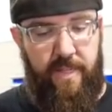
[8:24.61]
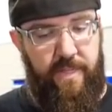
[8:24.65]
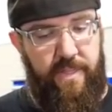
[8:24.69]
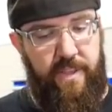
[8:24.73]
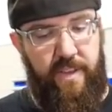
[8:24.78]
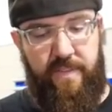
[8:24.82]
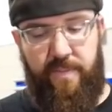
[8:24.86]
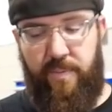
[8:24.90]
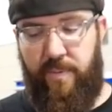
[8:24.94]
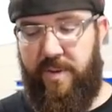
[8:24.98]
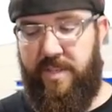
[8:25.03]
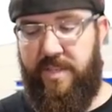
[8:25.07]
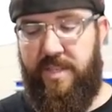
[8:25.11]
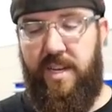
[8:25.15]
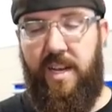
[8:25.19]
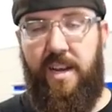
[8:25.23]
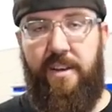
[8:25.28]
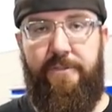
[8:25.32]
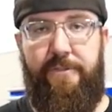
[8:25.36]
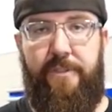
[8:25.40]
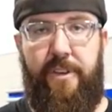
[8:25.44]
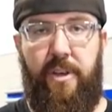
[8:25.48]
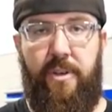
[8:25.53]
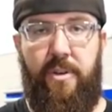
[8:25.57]
This one has
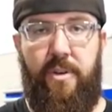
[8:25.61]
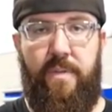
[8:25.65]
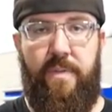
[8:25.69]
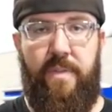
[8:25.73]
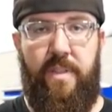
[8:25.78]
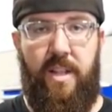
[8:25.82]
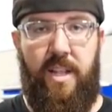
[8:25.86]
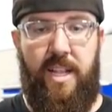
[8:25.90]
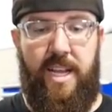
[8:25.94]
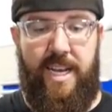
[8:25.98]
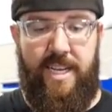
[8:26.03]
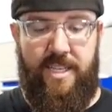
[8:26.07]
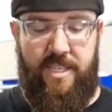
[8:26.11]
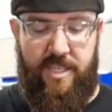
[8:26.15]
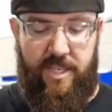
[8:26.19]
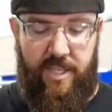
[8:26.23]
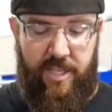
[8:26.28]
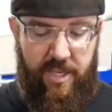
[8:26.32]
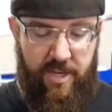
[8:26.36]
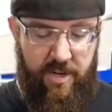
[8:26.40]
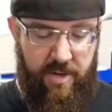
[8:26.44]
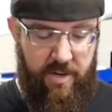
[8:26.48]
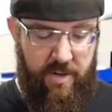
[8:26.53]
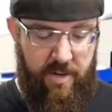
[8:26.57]
not failed over the last
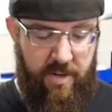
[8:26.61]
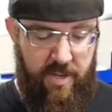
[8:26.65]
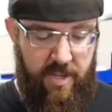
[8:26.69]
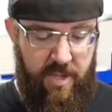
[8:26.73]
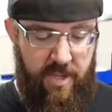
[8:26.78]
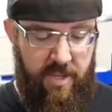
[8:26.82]
year,